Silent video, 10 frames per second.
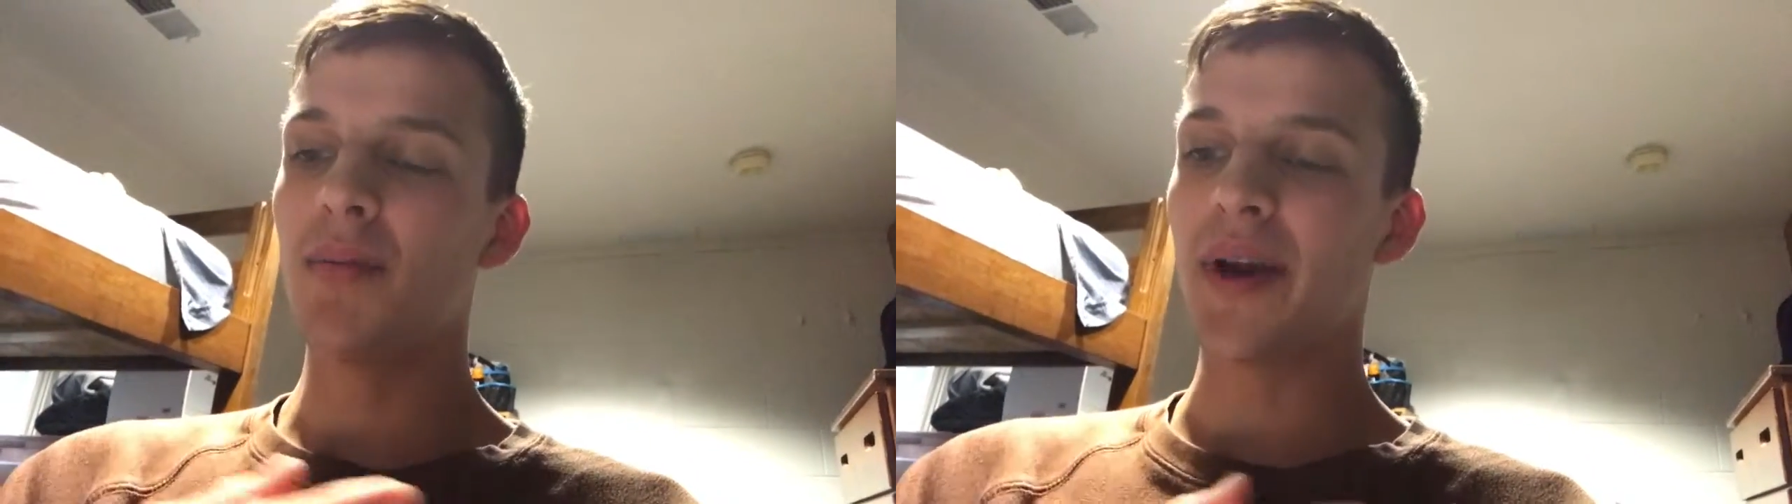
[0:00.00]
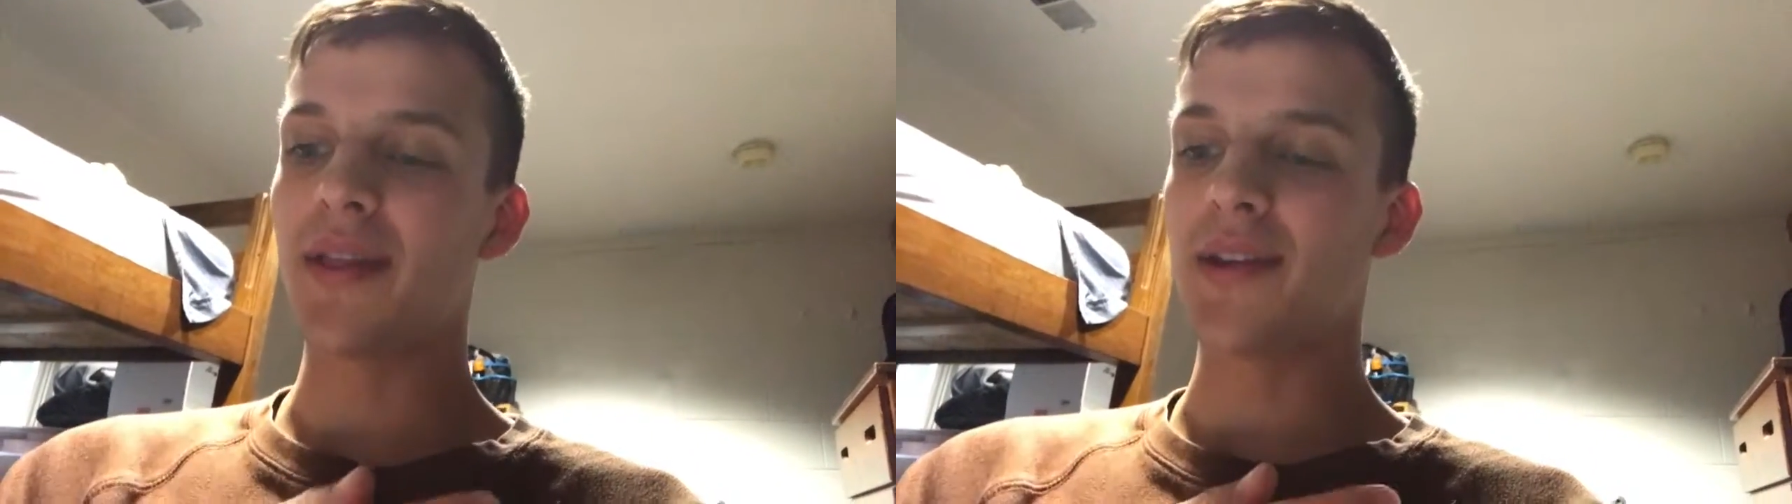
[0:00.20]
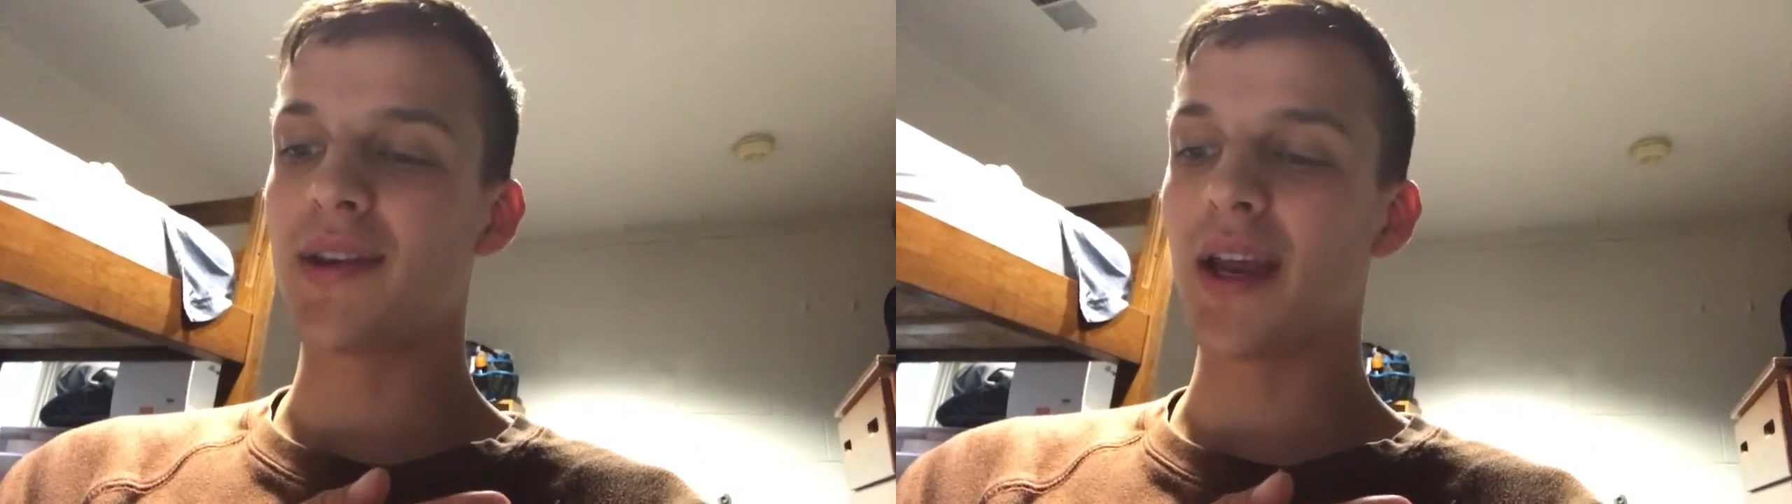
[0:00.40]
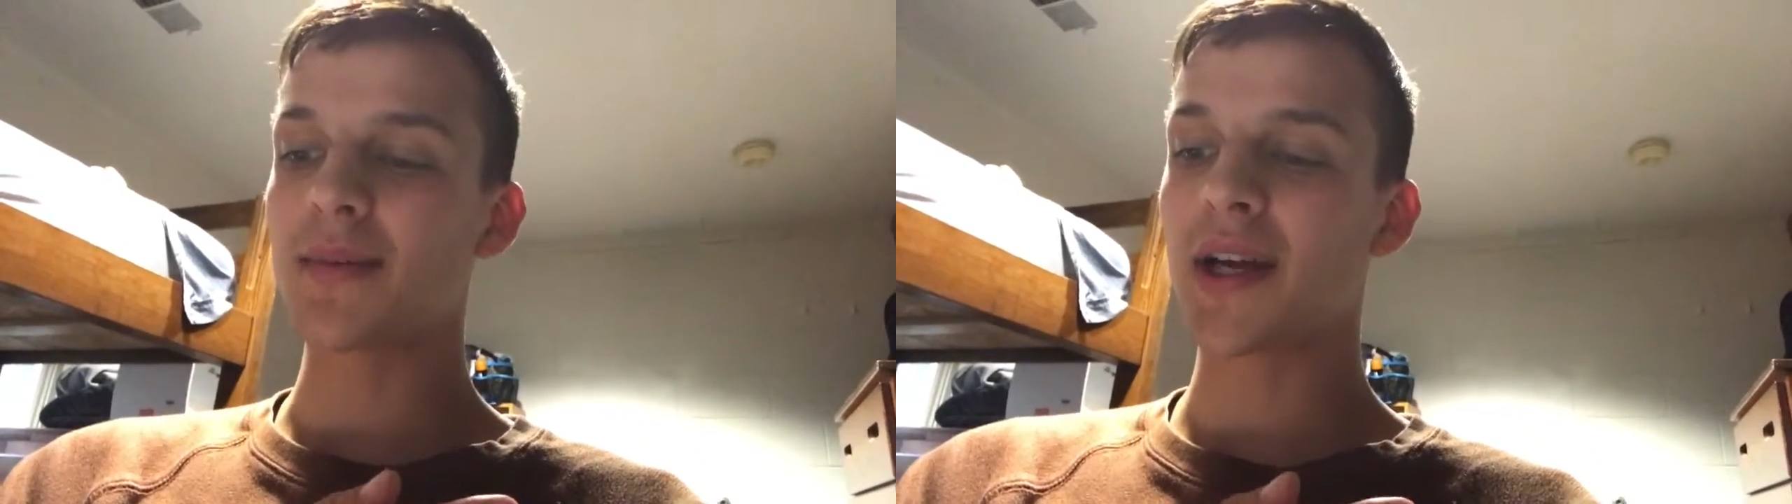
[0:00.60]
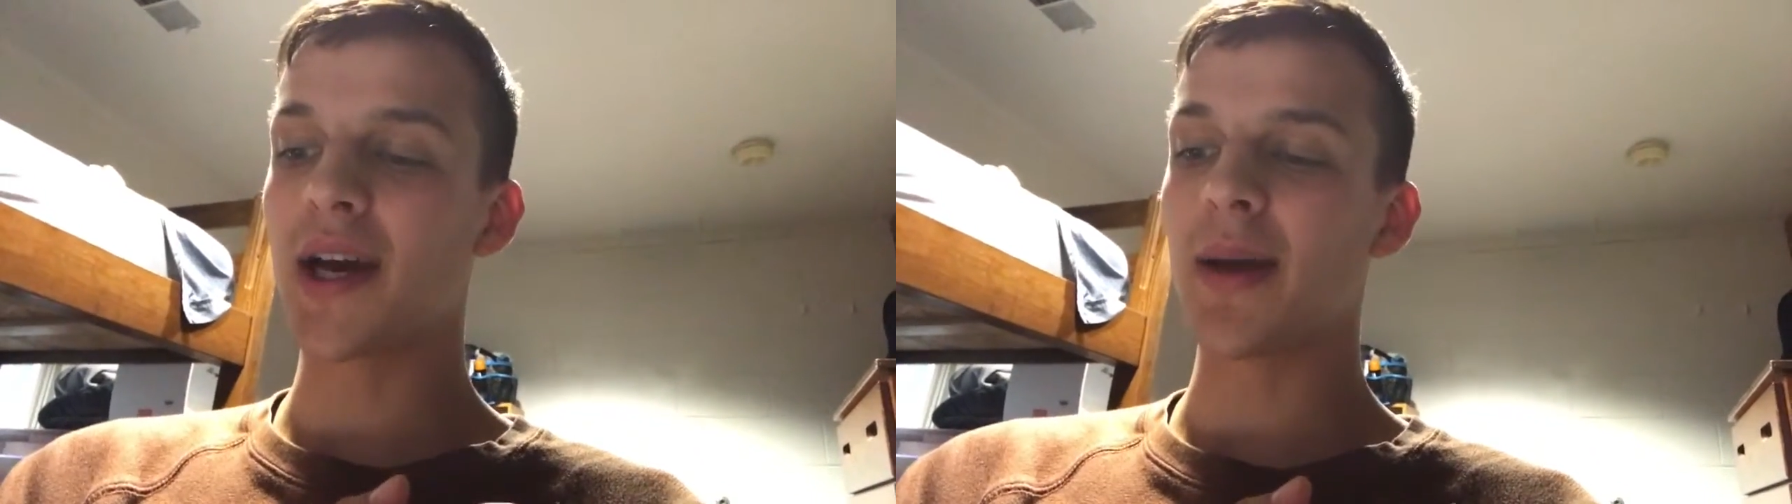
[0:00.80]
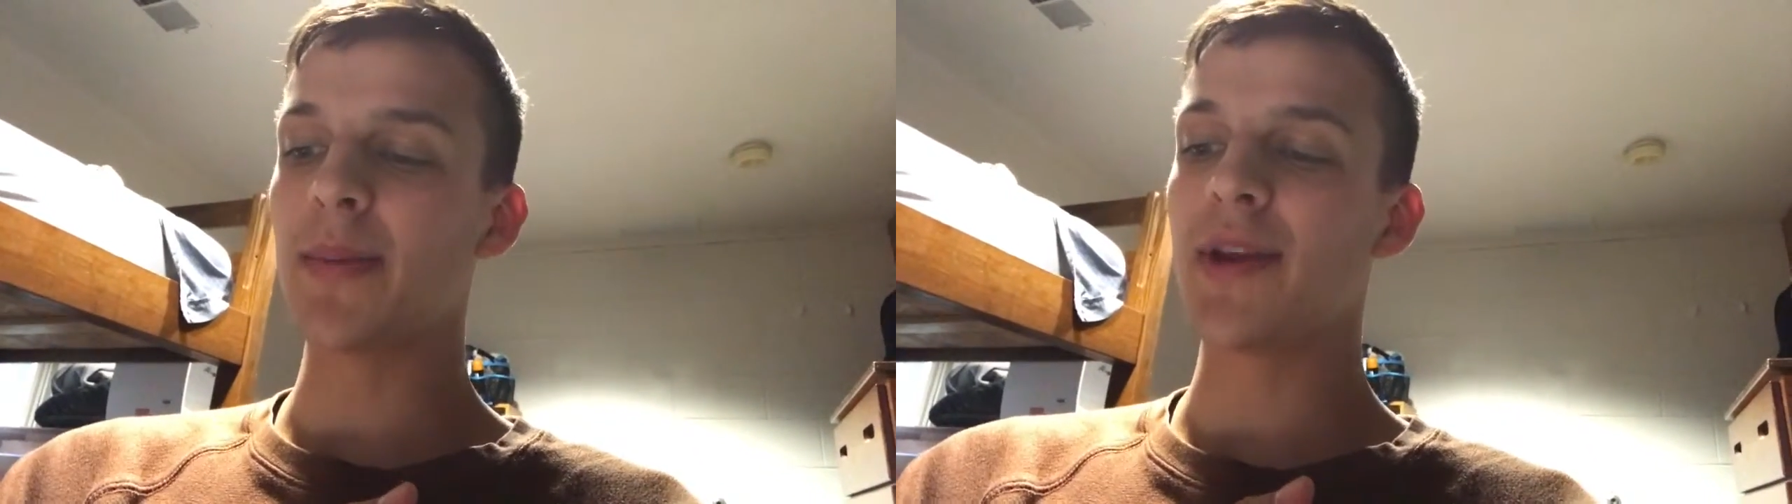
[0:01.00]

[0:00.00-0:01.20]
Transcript: but at the same time,